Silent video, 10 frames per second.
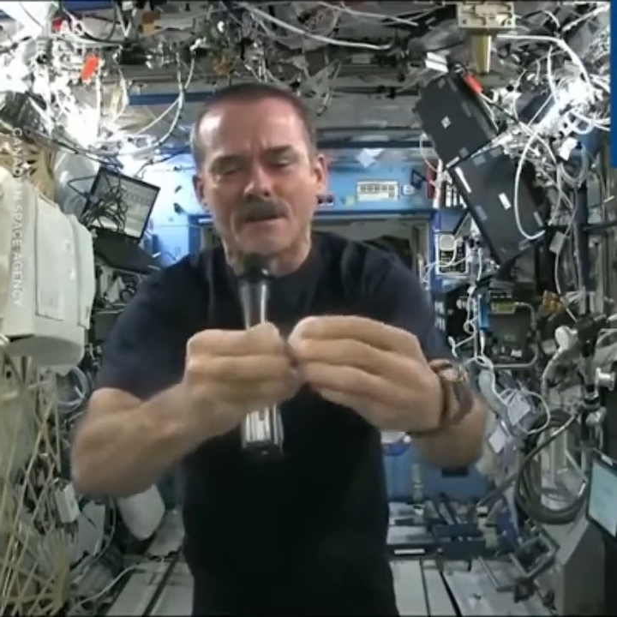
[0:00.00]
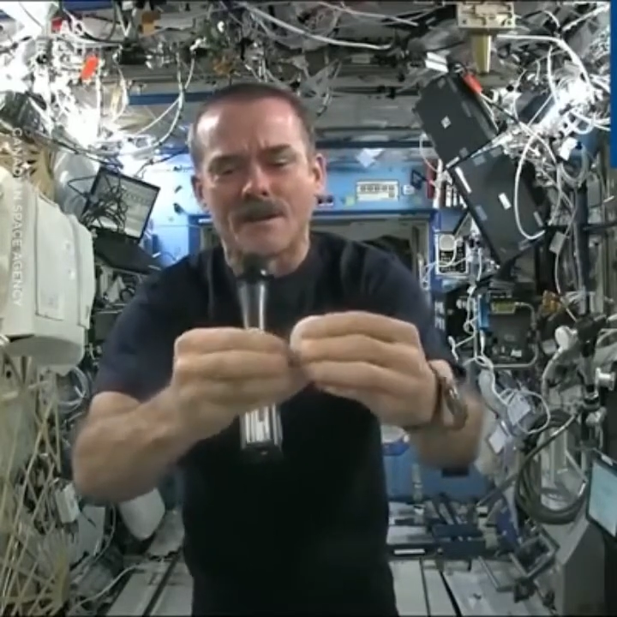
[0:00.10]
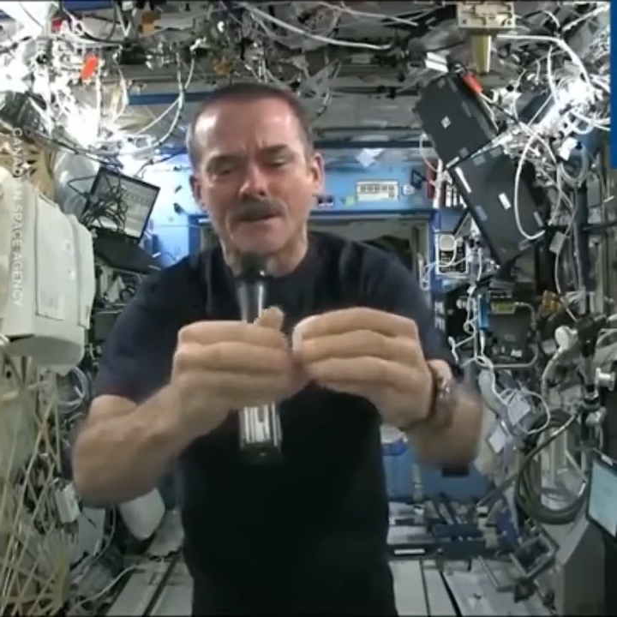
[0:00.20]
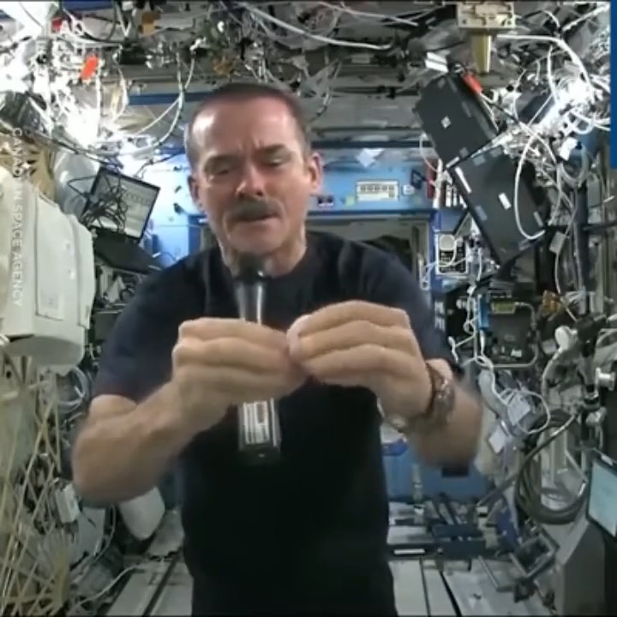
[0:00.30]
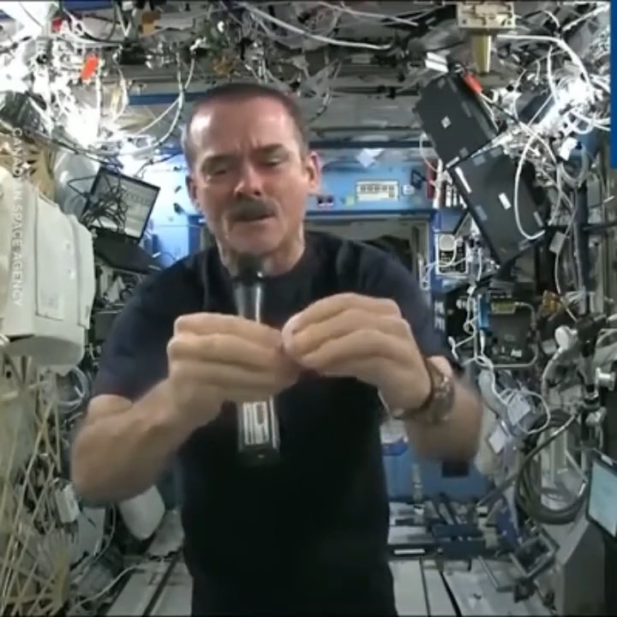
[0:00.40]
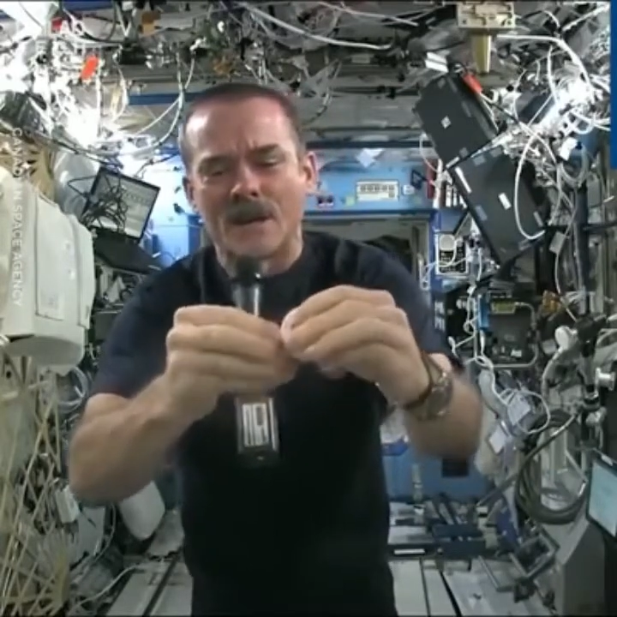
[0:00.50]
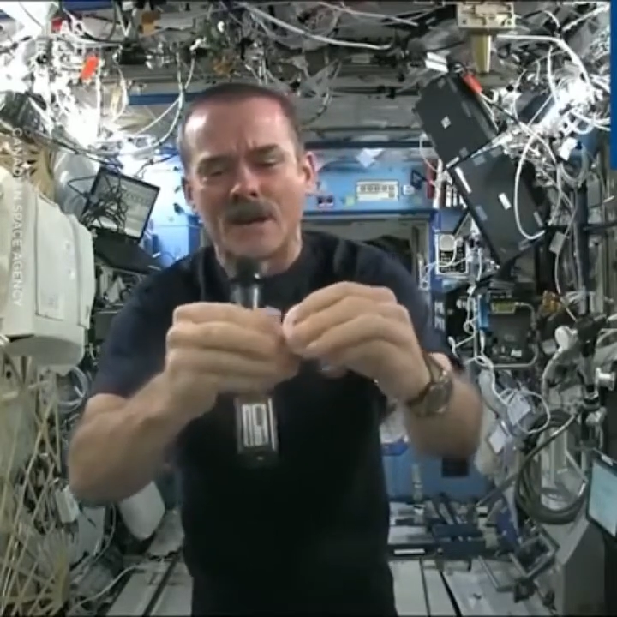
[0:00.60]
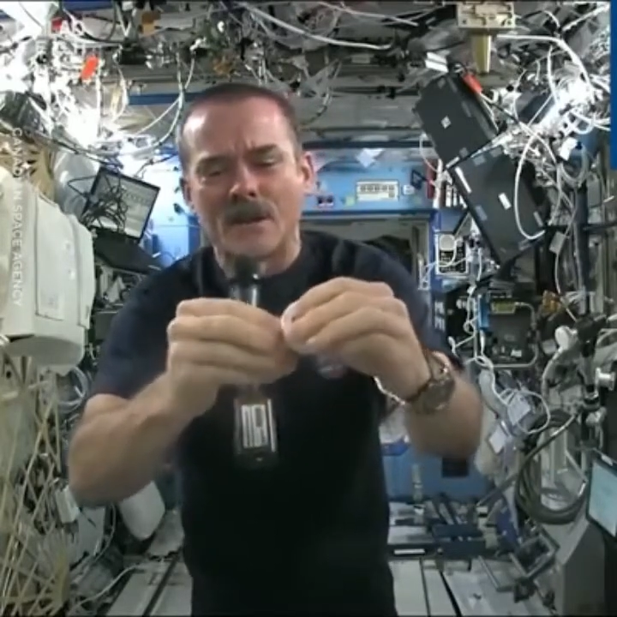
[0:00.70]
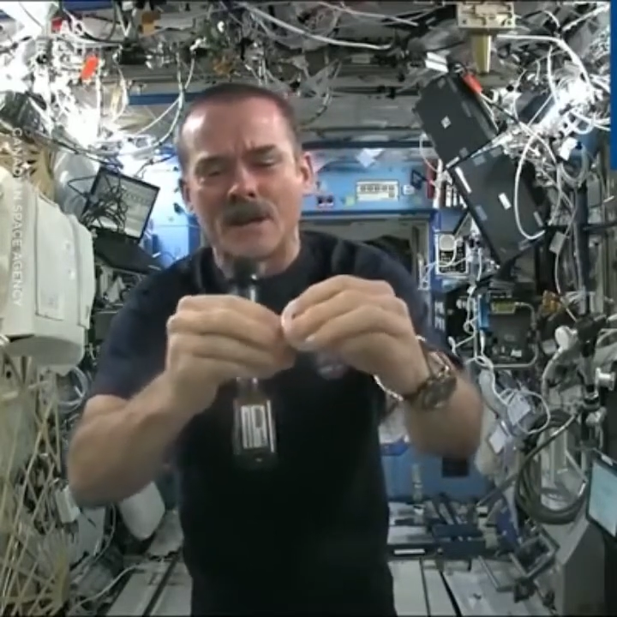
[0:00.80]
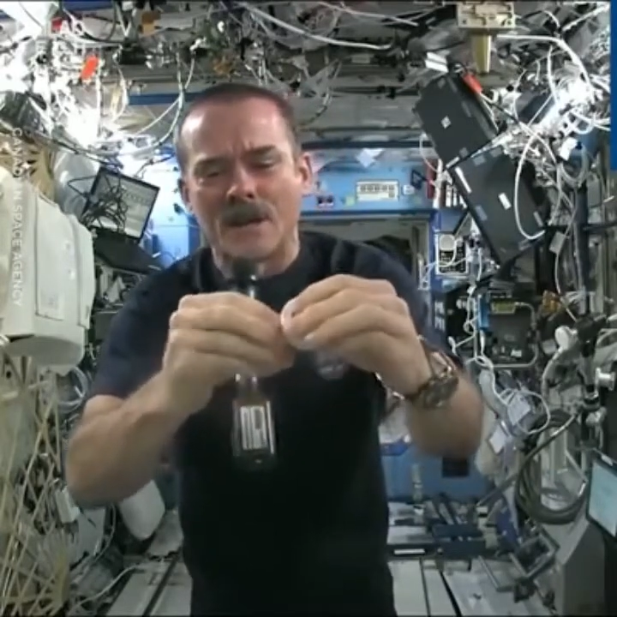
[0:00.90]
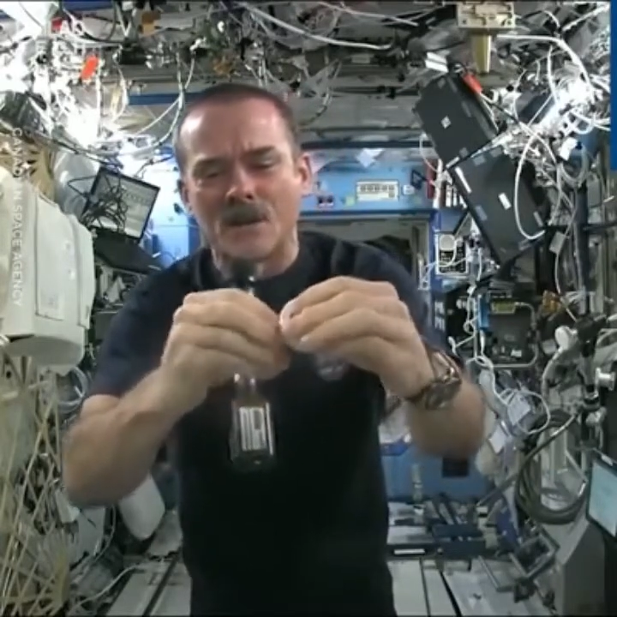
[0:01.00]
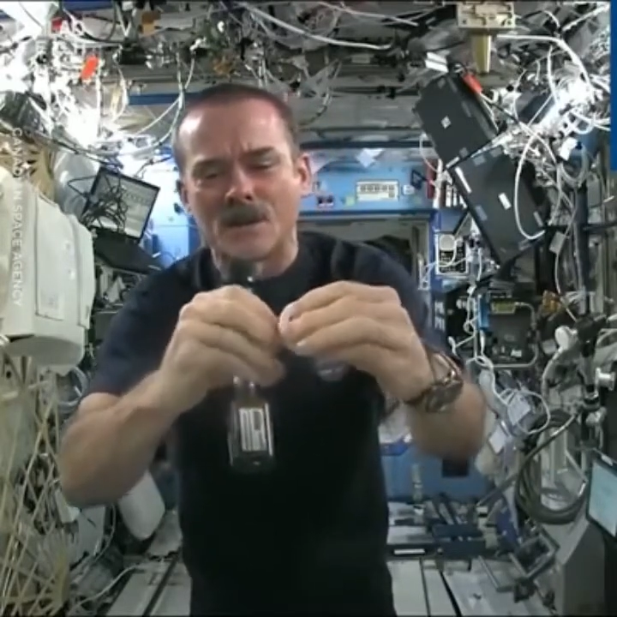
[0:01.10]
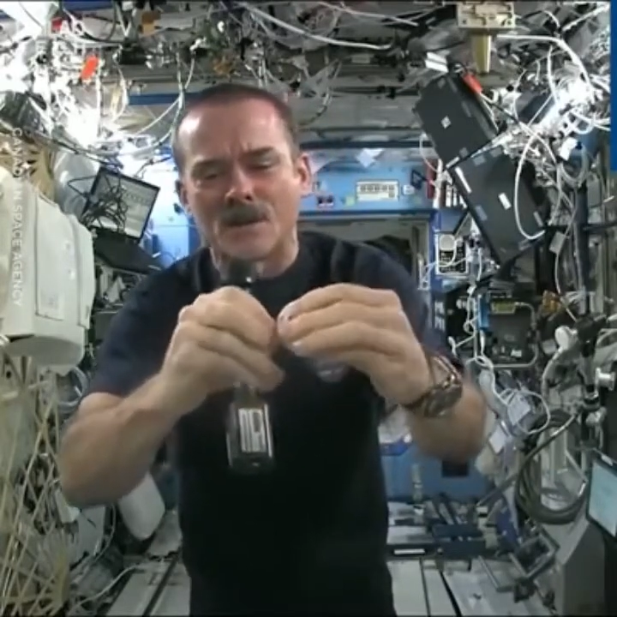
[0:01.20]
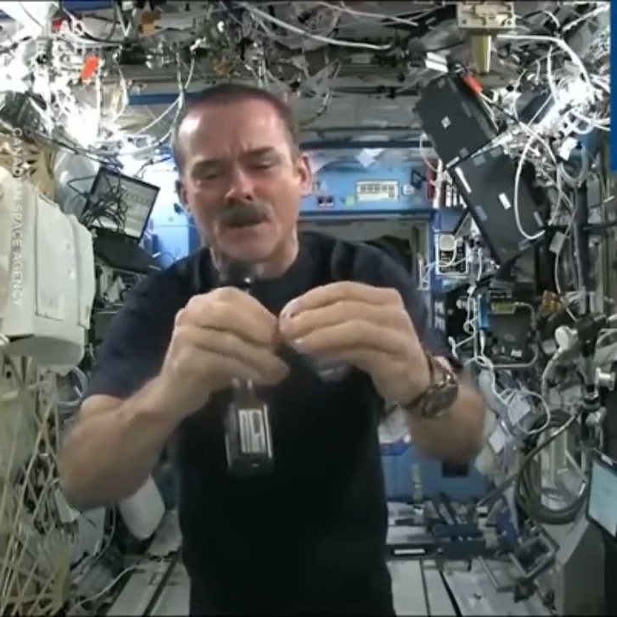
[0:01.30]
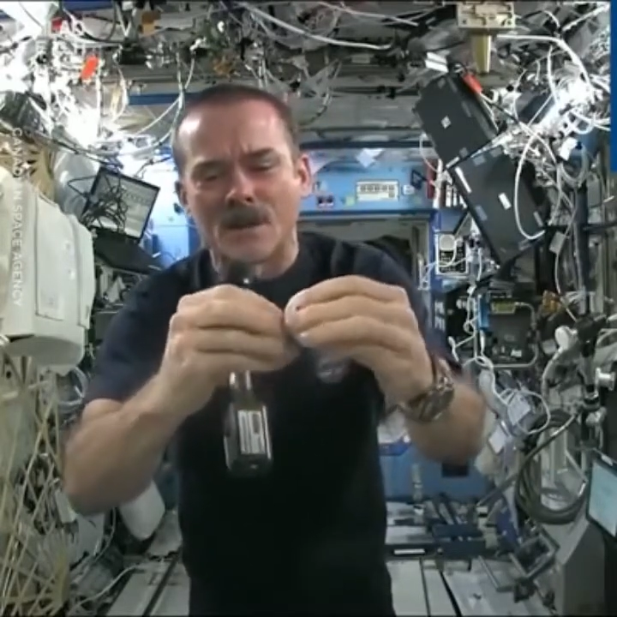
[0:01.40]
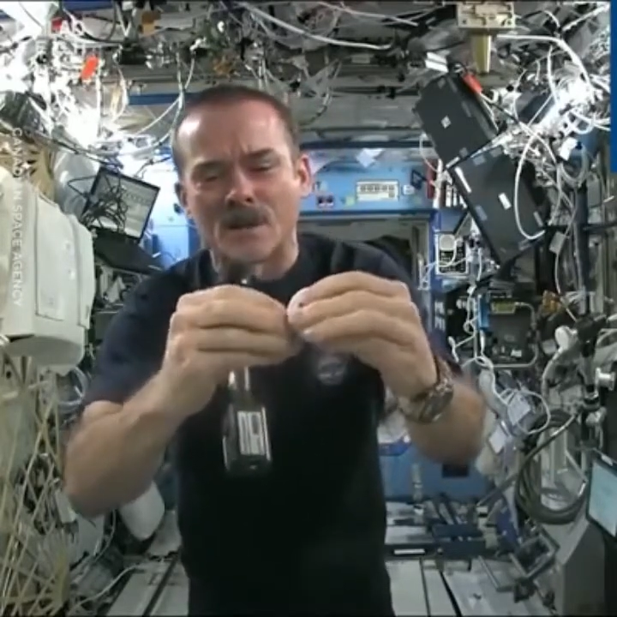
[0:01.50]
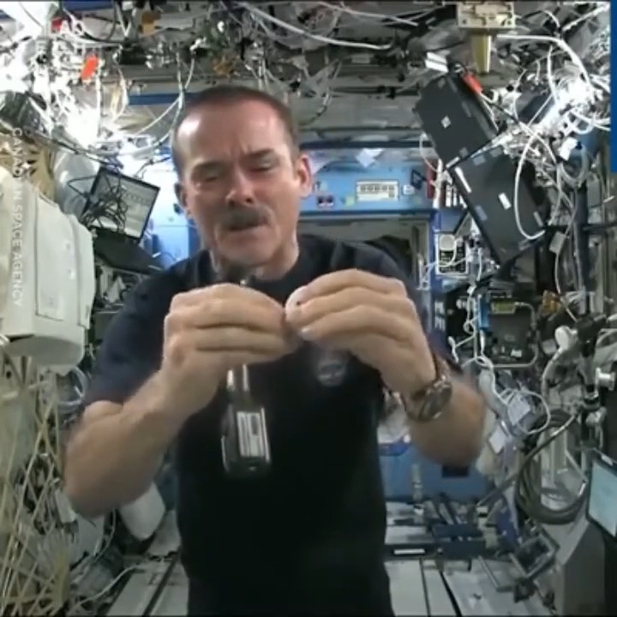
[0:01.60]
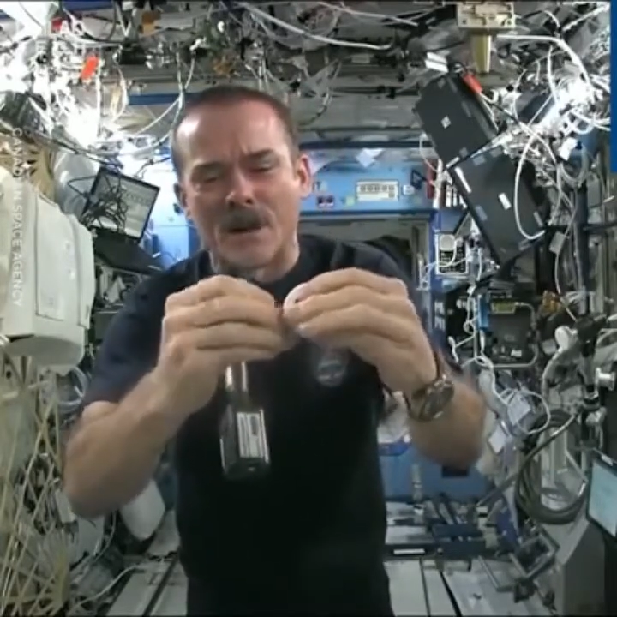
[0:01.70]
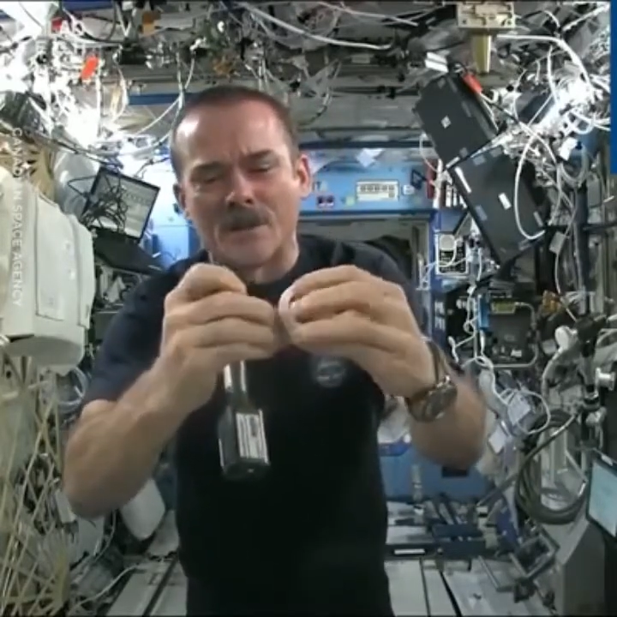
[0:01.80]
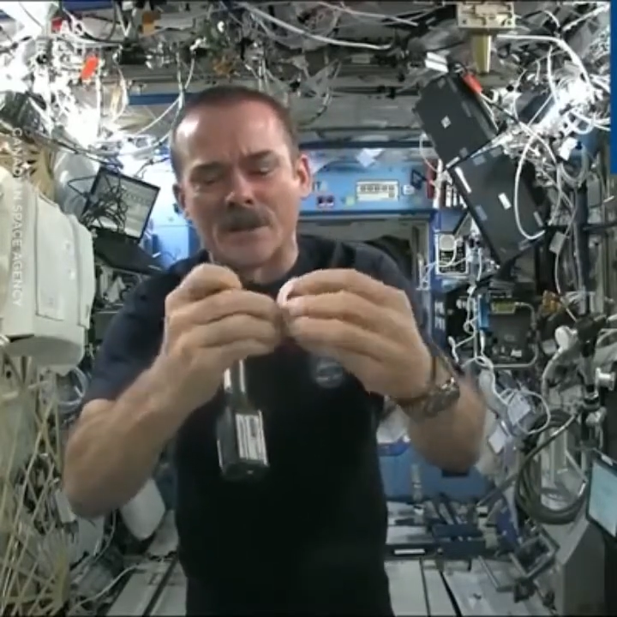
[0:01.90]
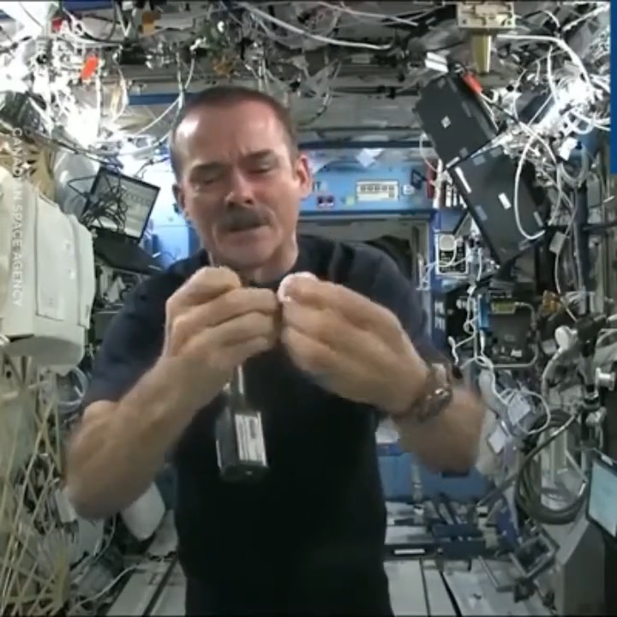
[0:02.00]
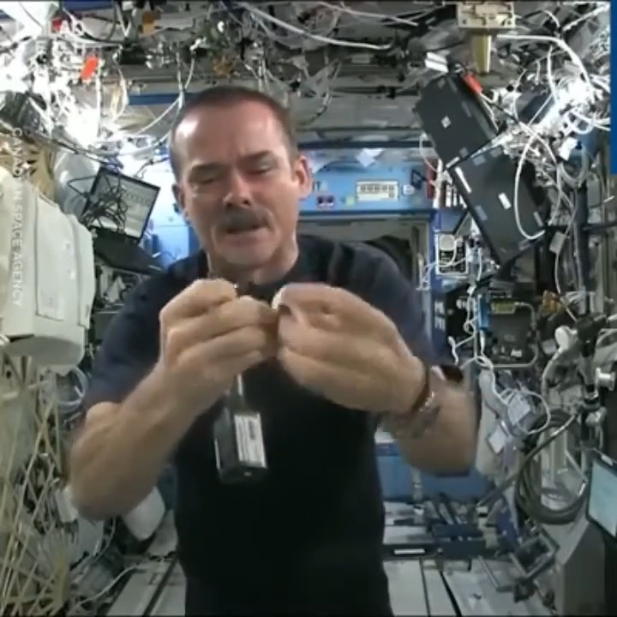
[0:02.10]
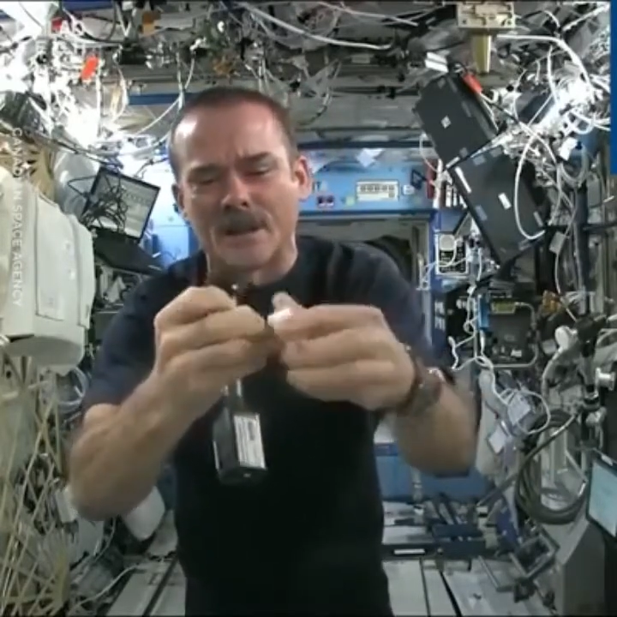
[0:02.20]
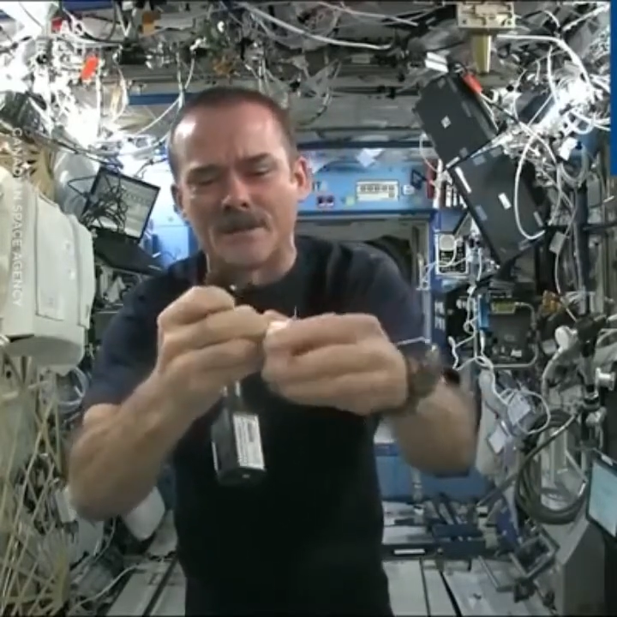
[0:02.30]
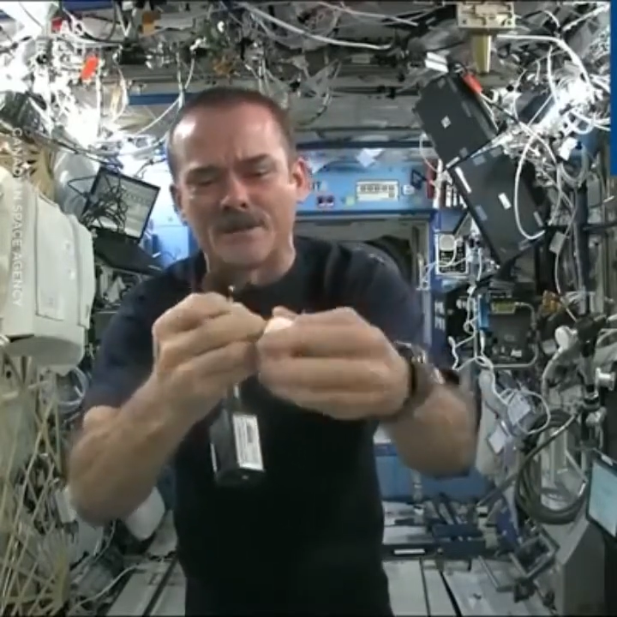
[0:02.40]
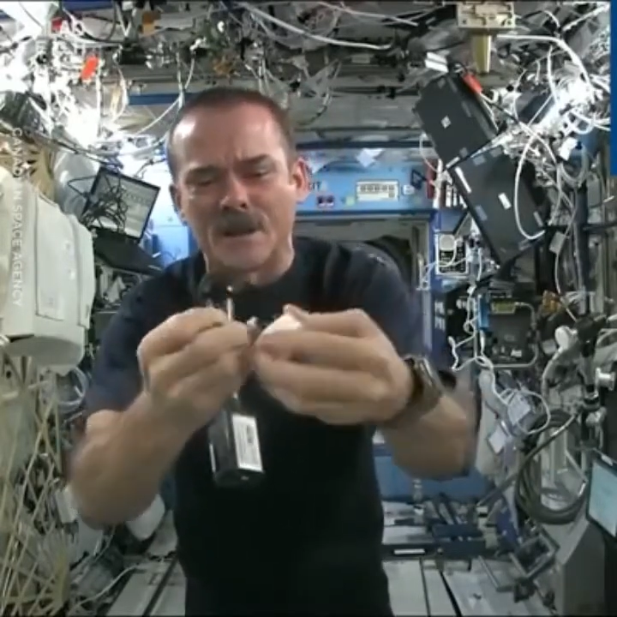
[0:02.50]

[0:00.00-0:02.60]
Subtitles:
this is the one I'm going to use for the experiment today.